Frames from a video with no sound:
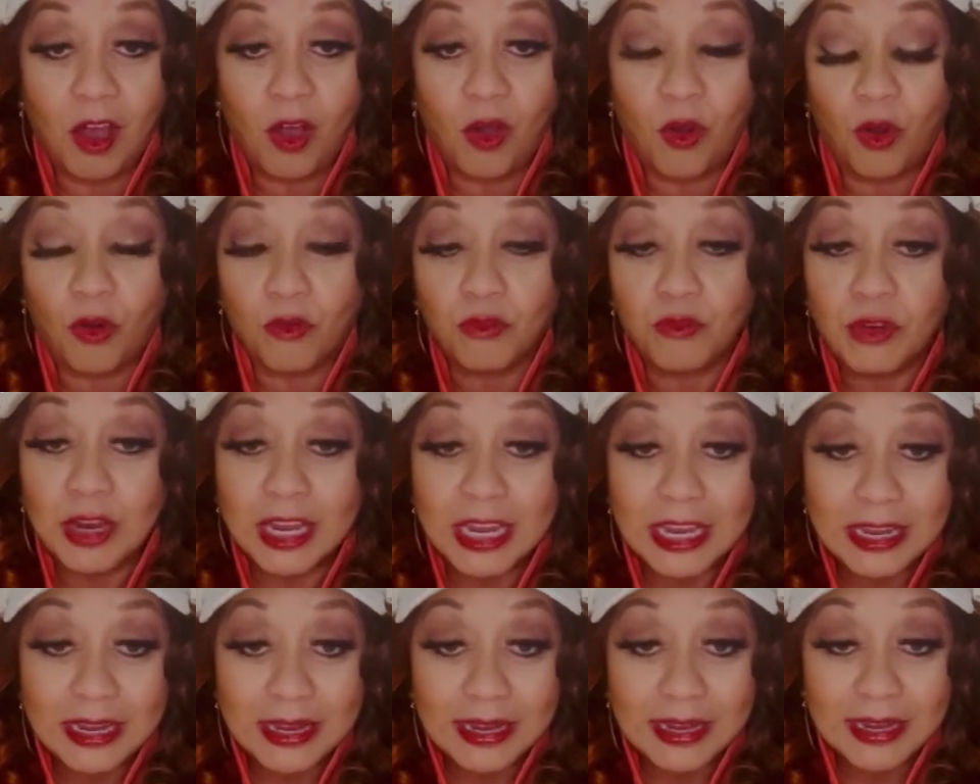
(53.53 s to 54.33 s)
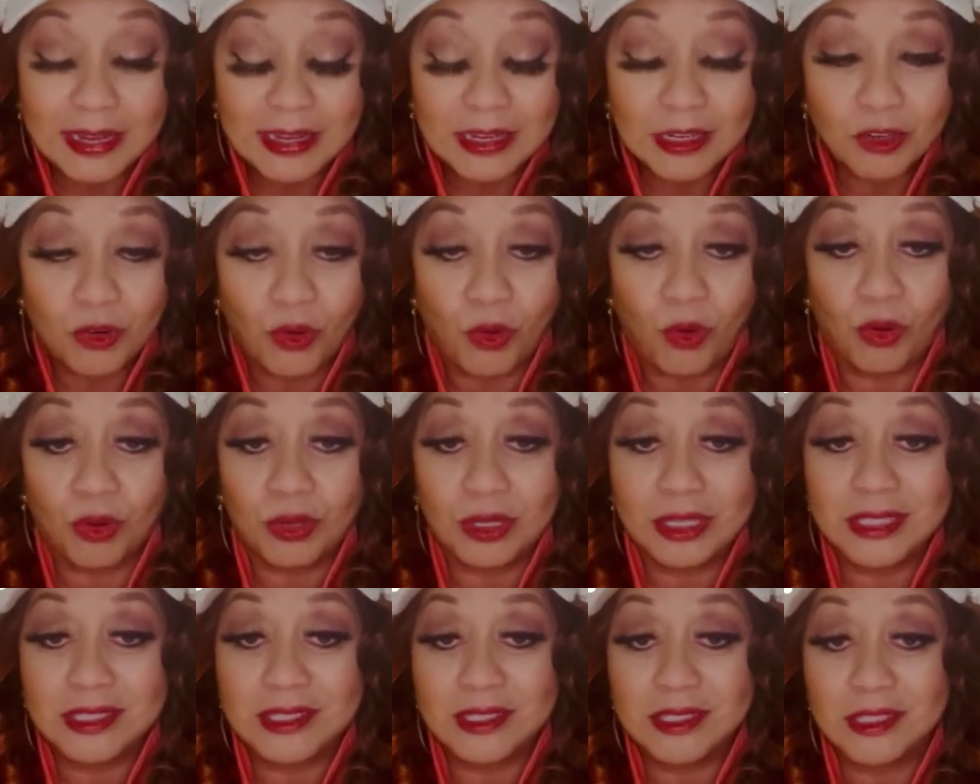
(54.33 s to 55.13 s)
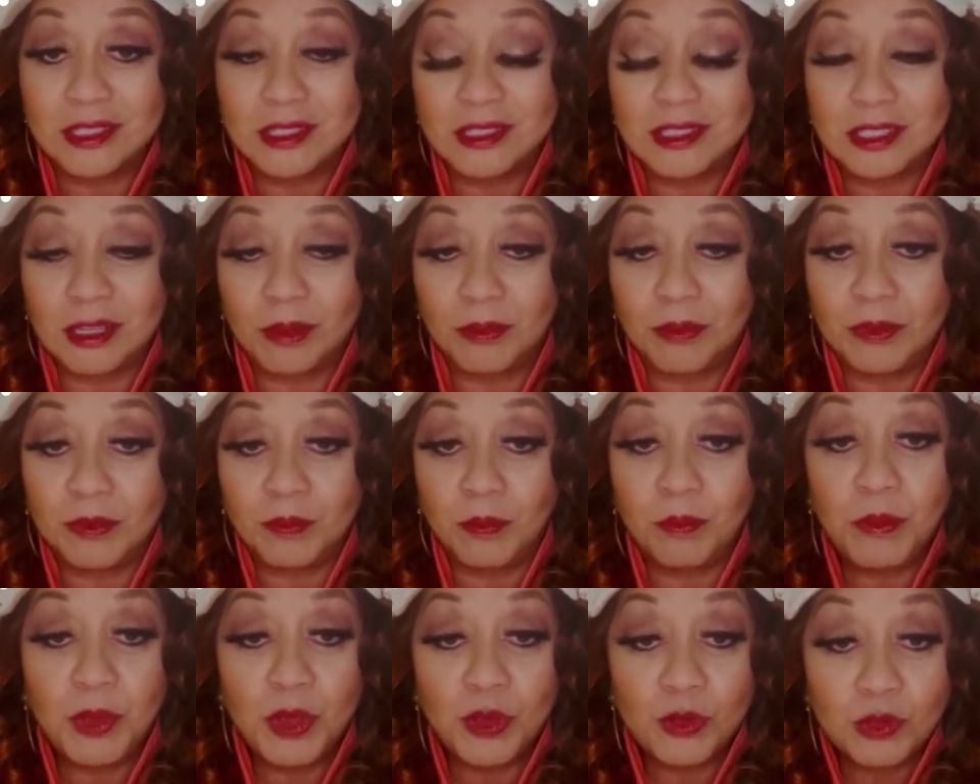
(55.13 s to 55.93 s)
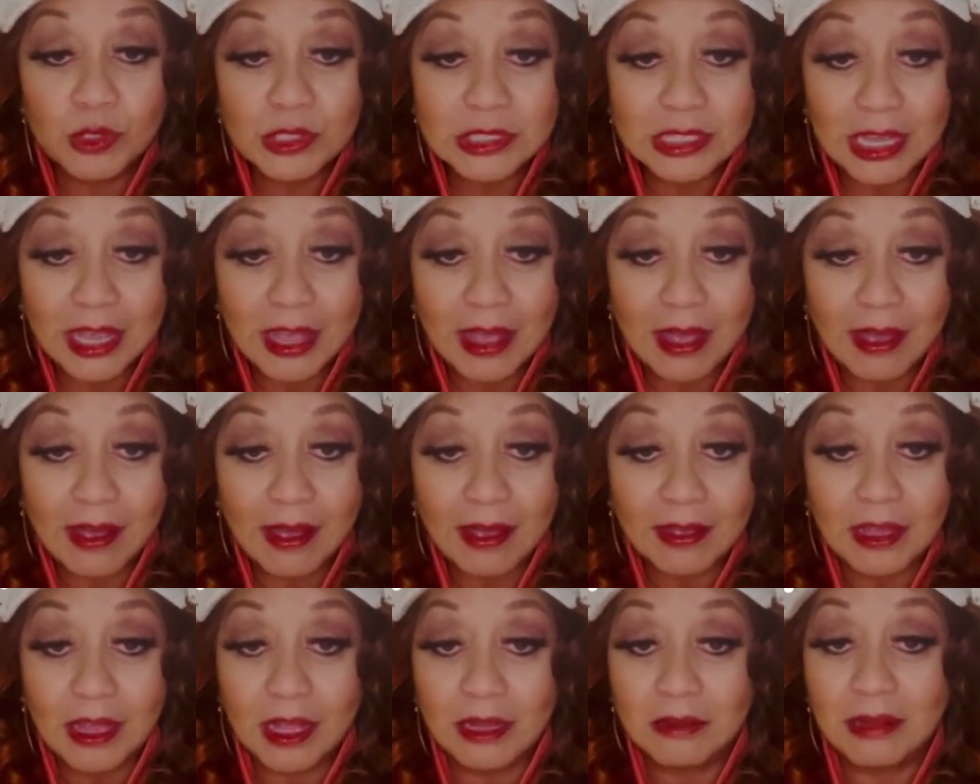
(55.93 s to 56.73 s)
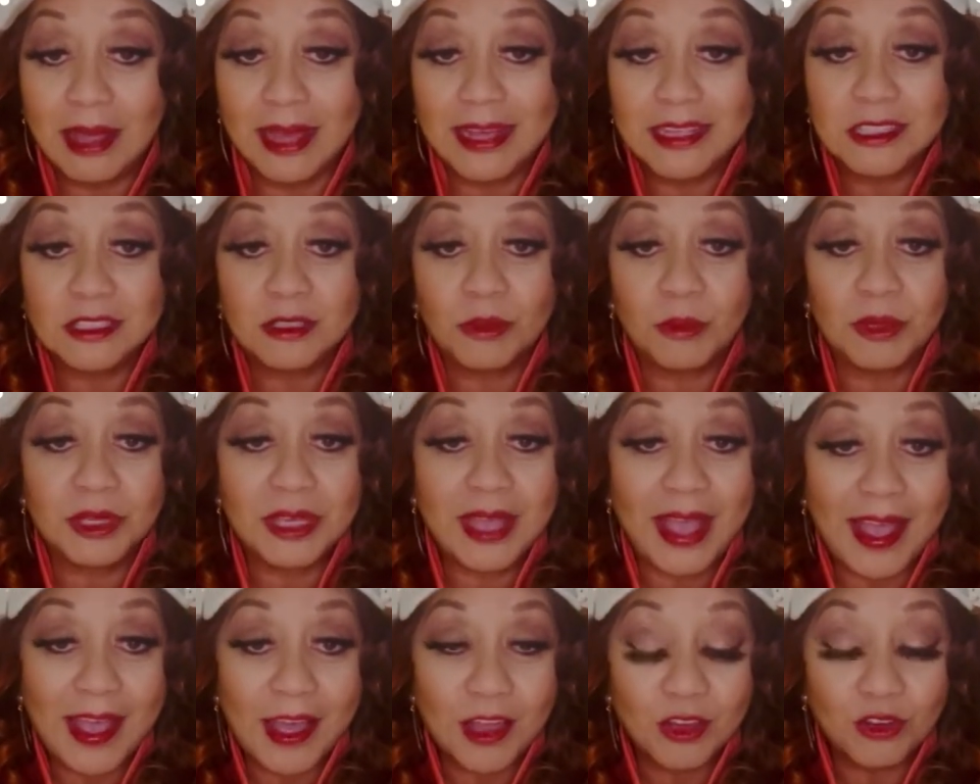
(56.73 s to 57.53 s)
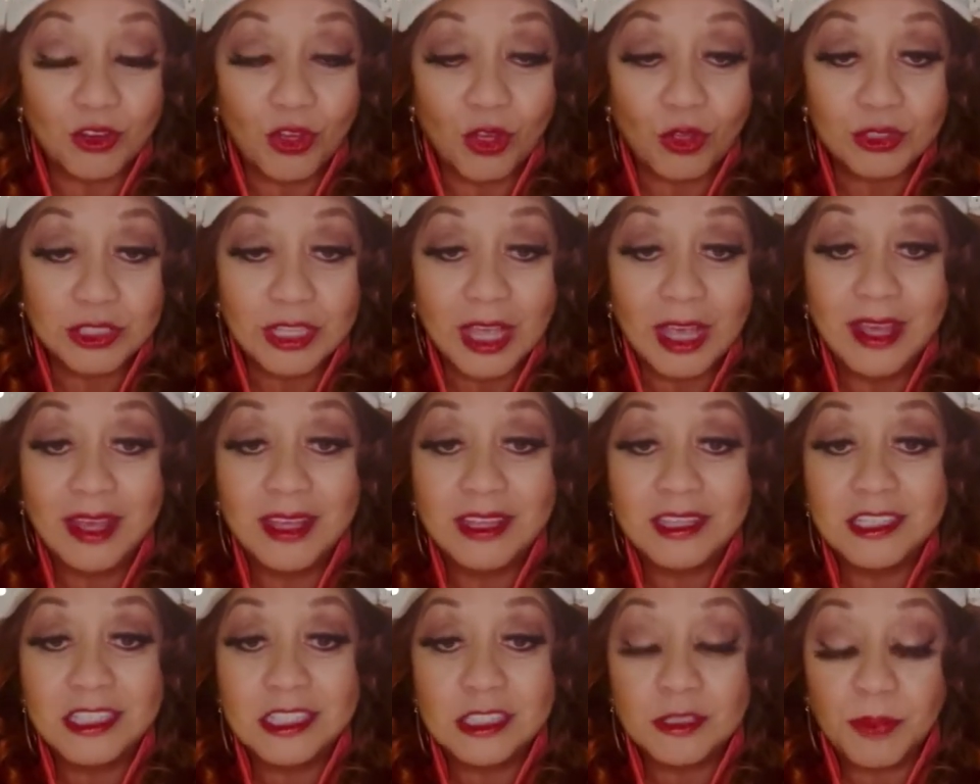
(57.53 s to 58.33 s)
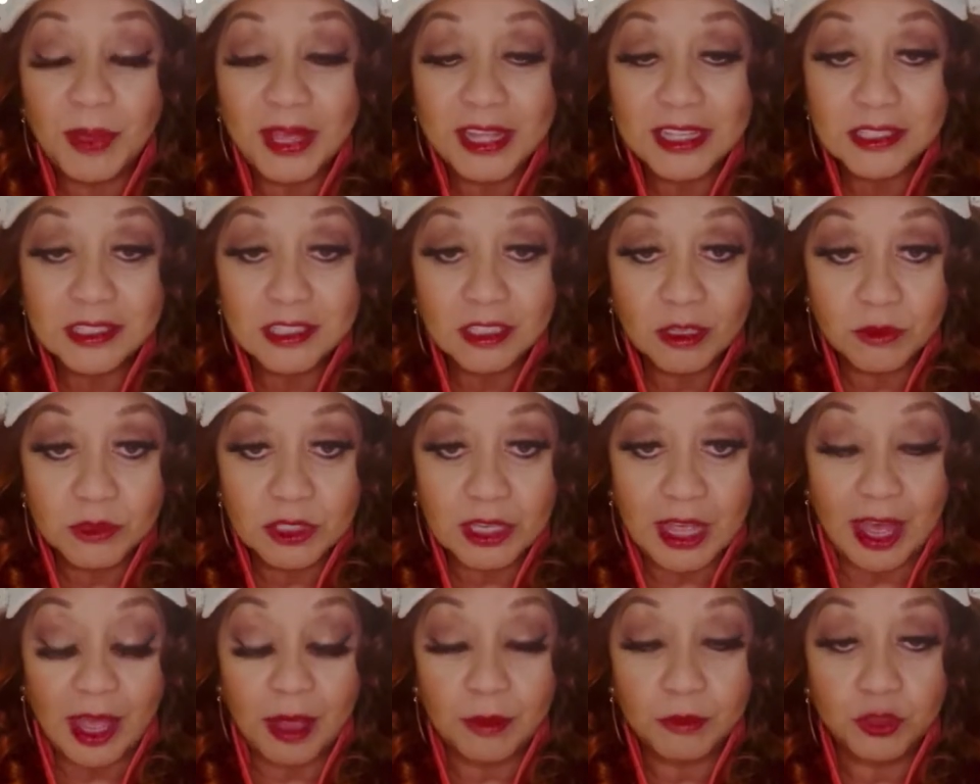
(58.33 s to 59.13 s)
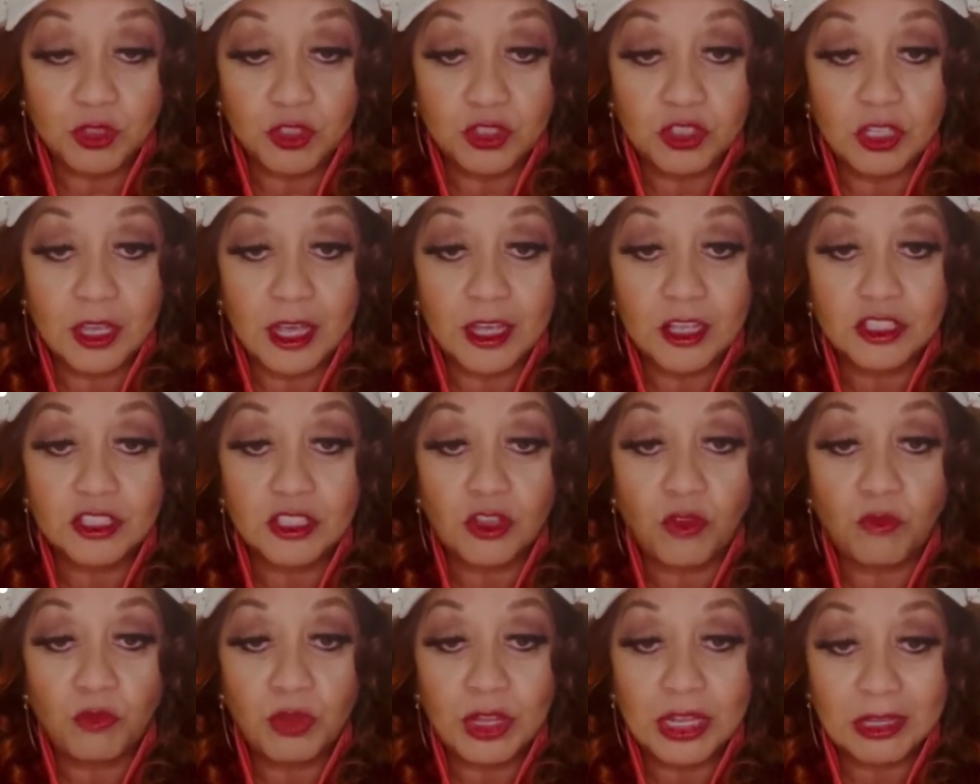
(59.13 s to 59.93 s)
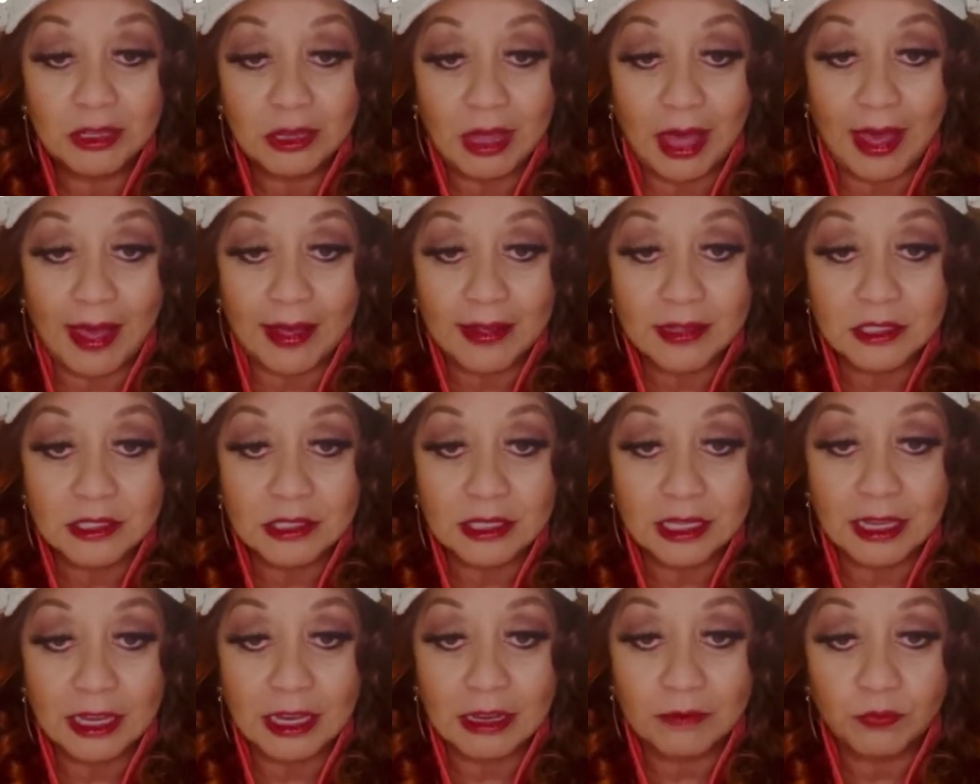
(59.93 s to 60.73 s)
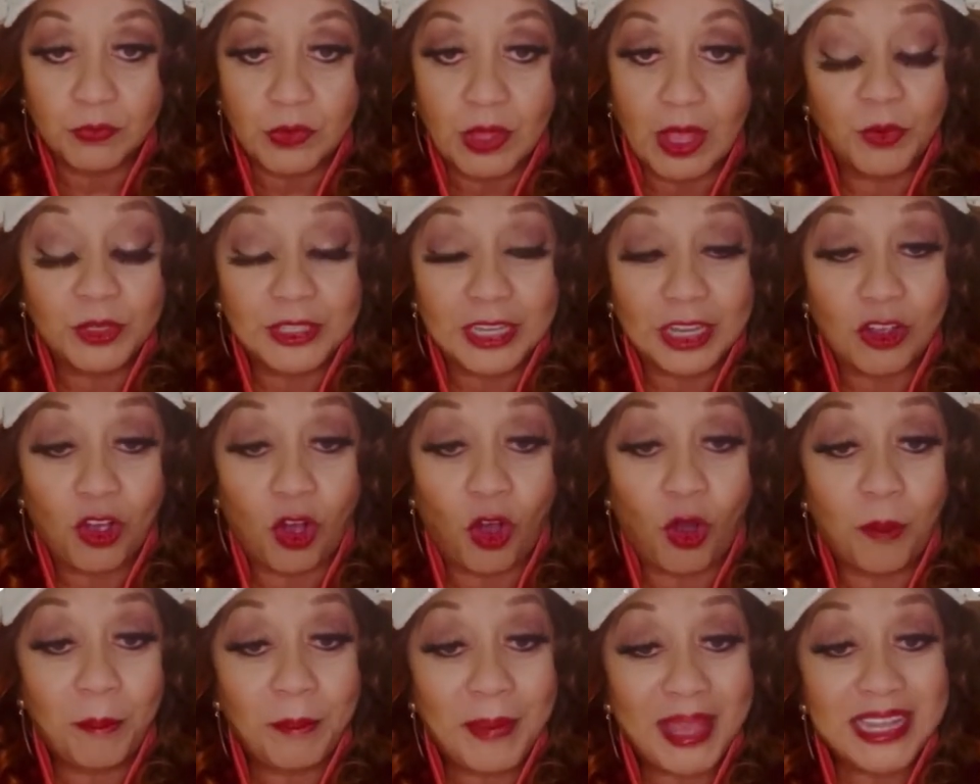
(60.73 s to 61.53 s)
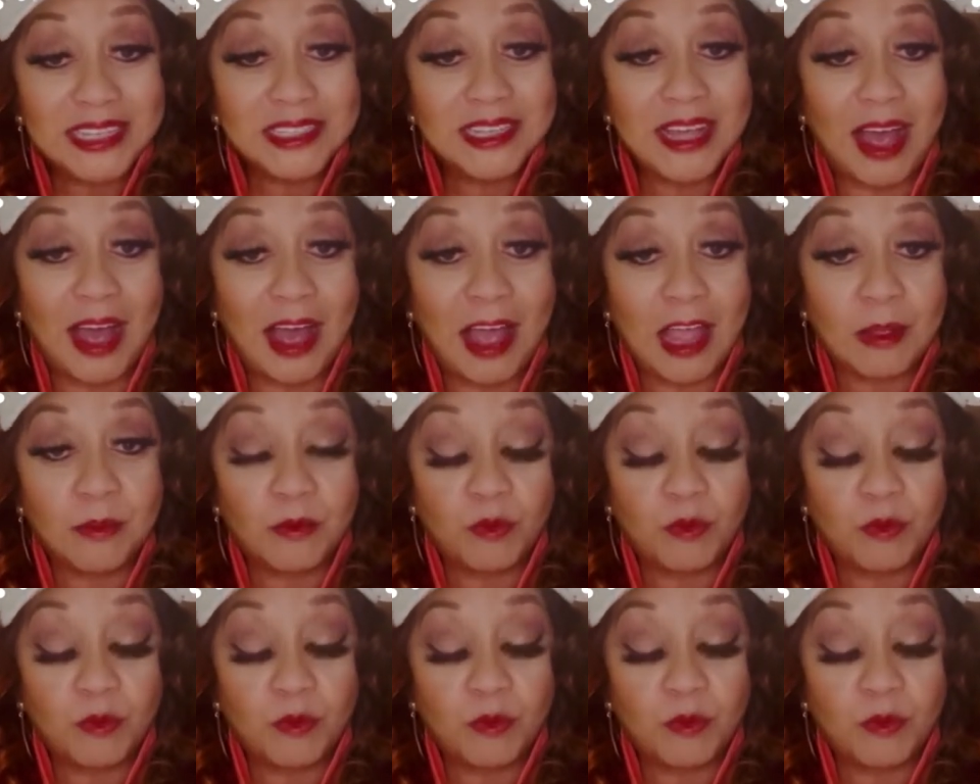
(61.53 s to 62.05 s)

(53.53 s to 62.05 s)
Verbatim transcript: or read or listen to some music, light some candles, spend some time just relaxing, what they call me time,